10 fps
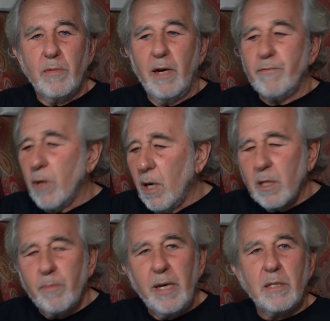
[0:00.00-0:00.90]
I've
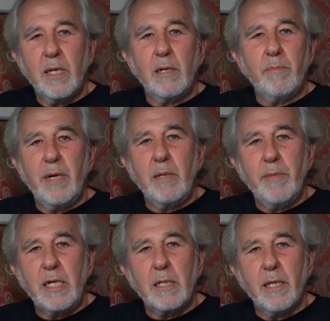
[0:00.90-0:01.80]
talked about that in many,
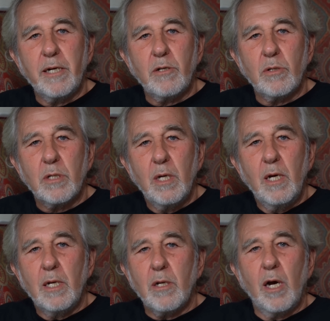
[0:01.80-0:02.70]
many lectures,
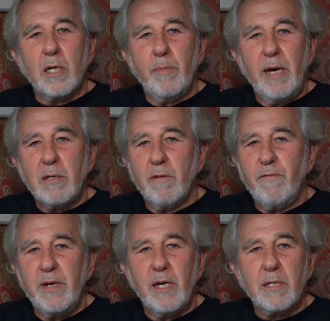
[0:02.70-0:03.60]
talked about the
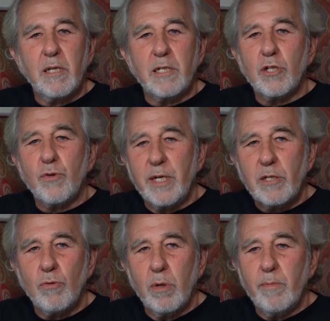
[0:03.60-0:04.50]
fact that
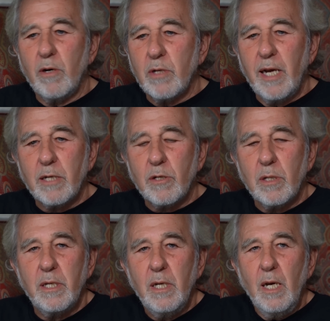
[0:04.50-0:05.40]
stress hormones
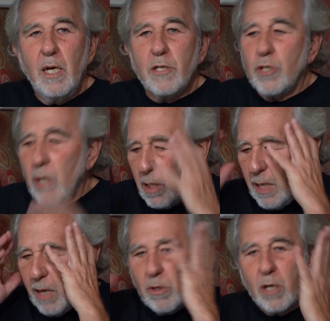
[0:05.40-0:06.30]
actually shut
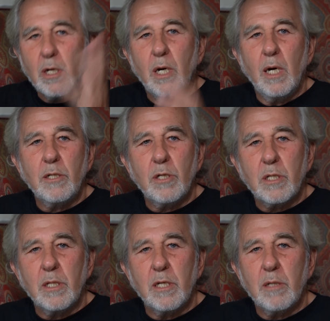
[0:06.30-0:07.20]
down our
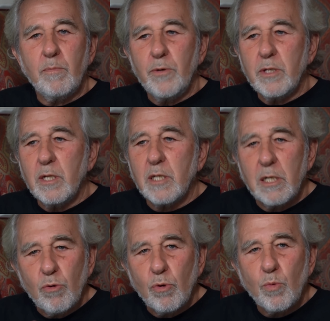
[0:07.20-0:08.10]
consciousness and puts us
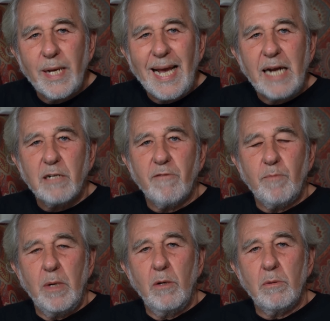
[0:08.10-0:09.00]
into a reactive
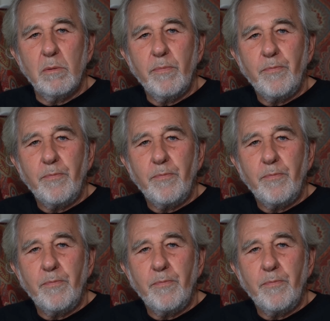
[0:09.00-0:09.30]
mode.